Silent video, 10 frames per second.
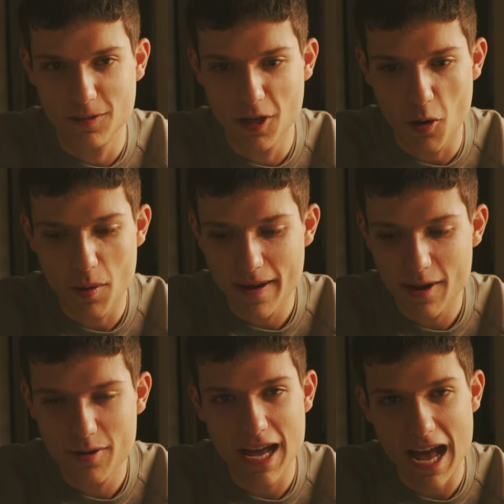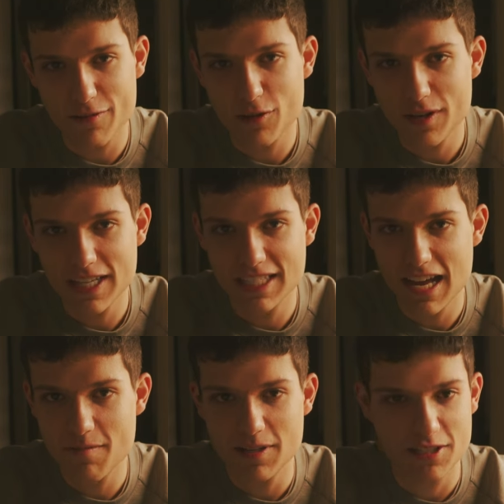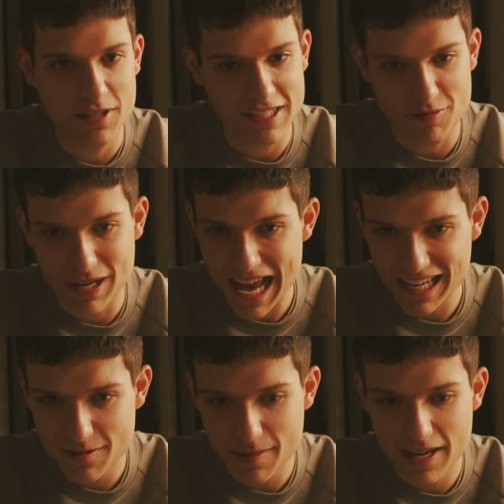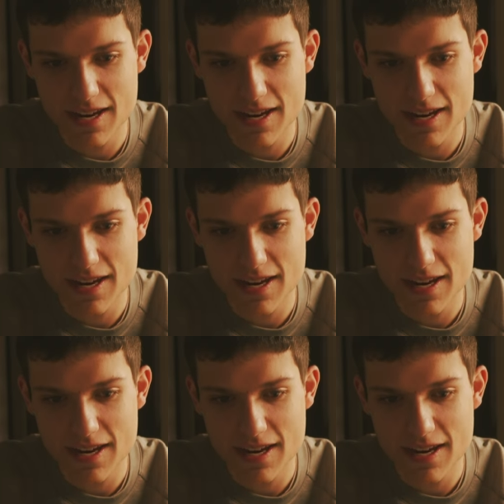go about after the exam is to just relax a bit.